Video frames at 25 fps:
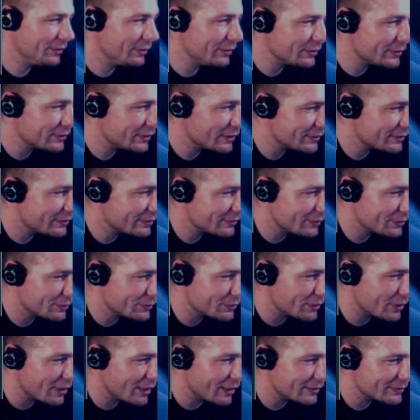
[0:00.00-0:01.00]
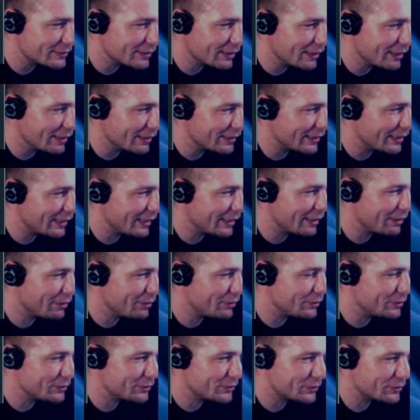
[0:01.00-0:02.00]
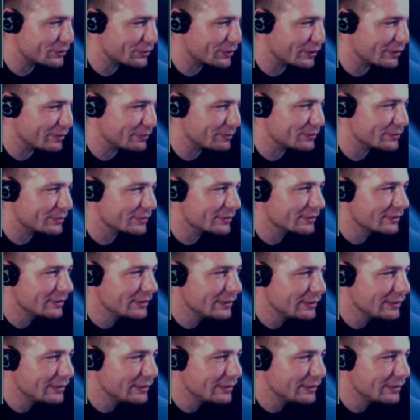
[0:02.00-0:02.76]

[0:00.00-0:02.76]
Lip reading: You're nice. I can hang out in your streams.